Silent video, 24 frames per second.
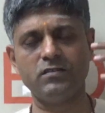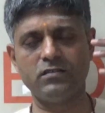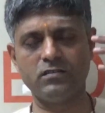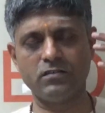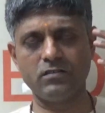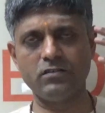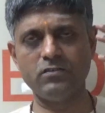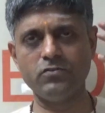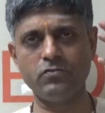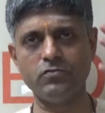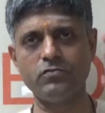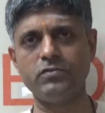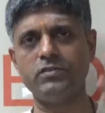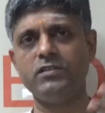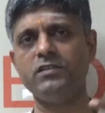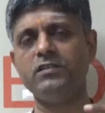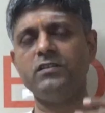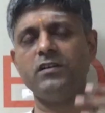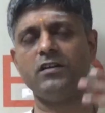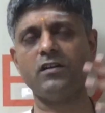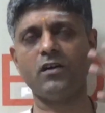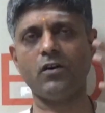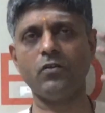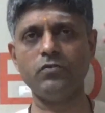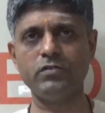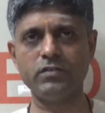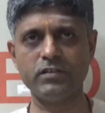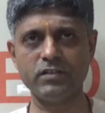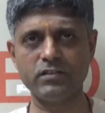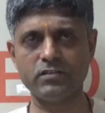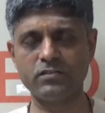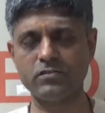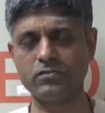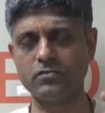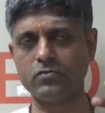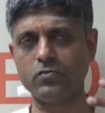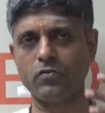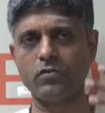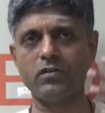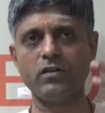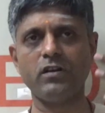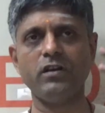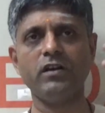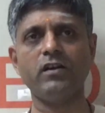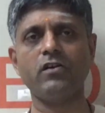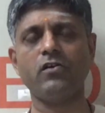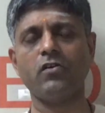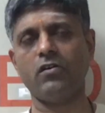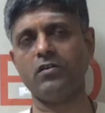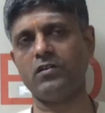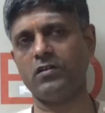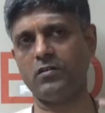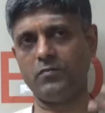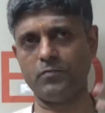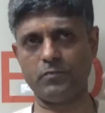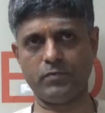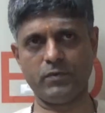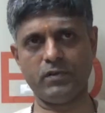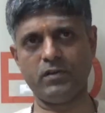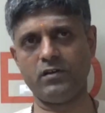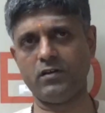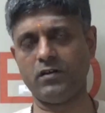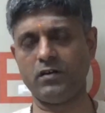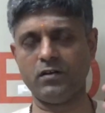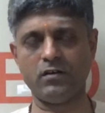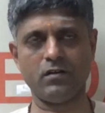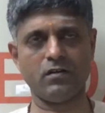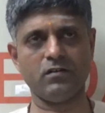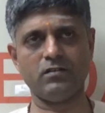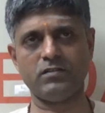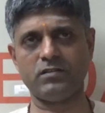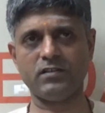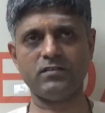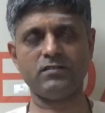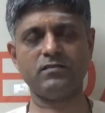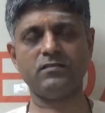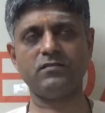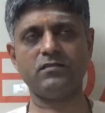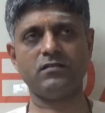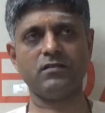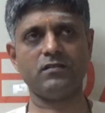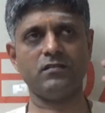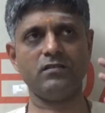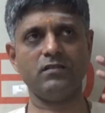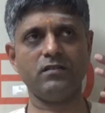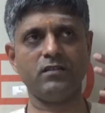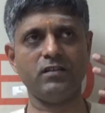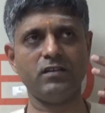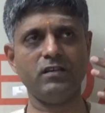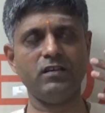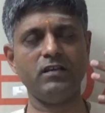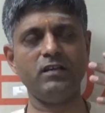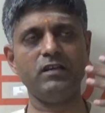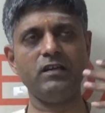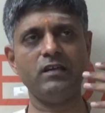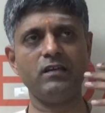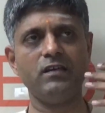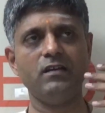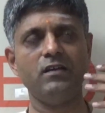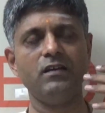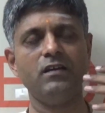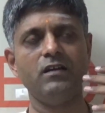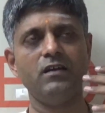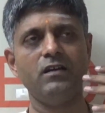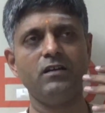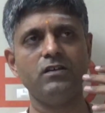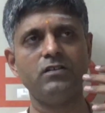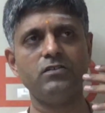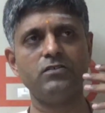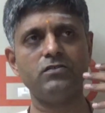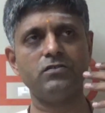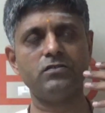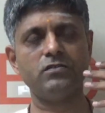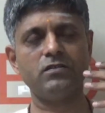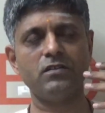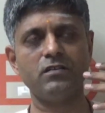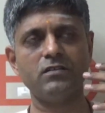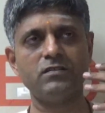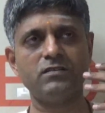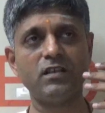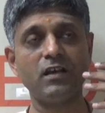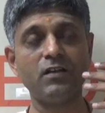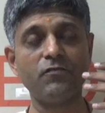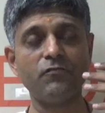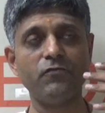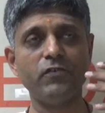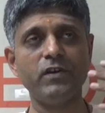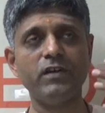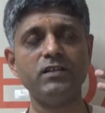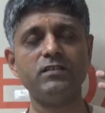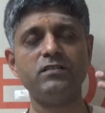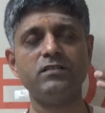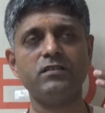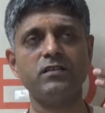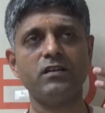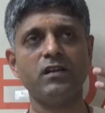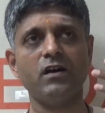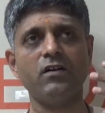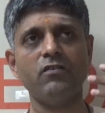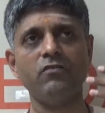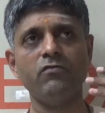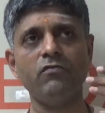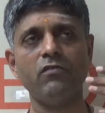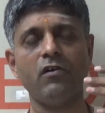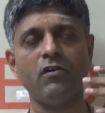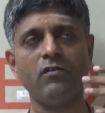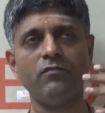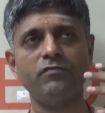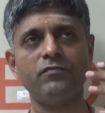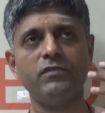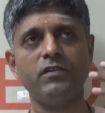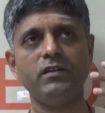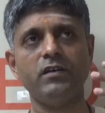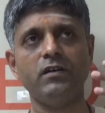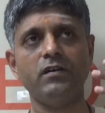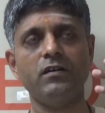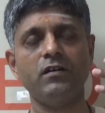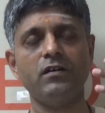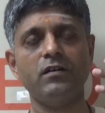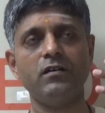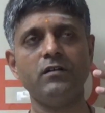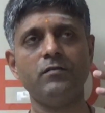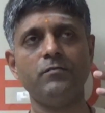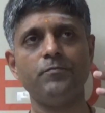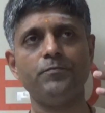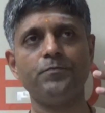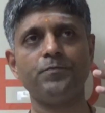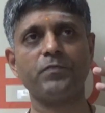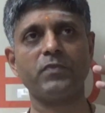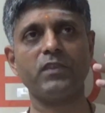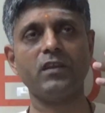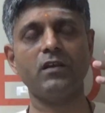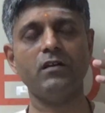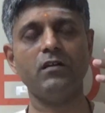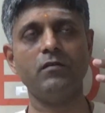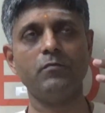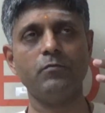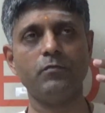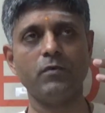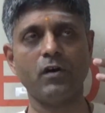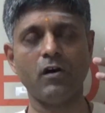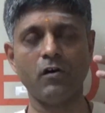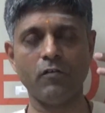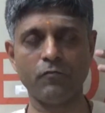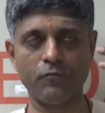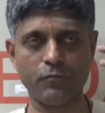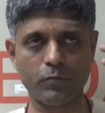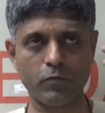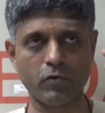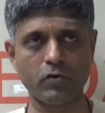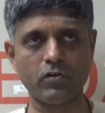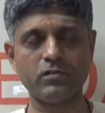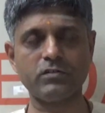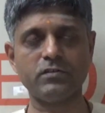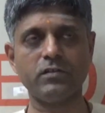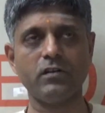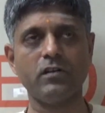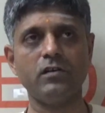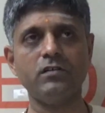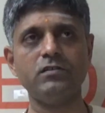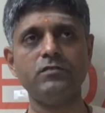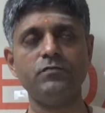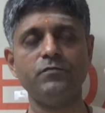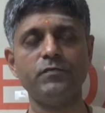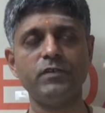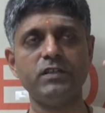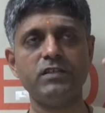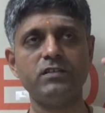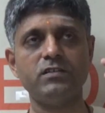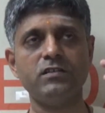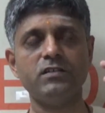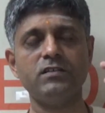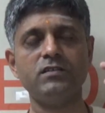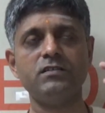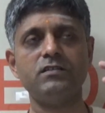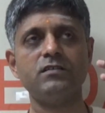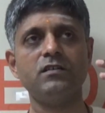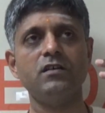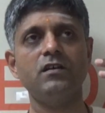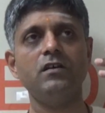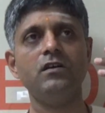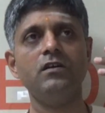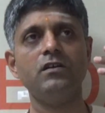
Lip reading: You see that how she is totally caught up in her, just the surface love of Protesiláus, which is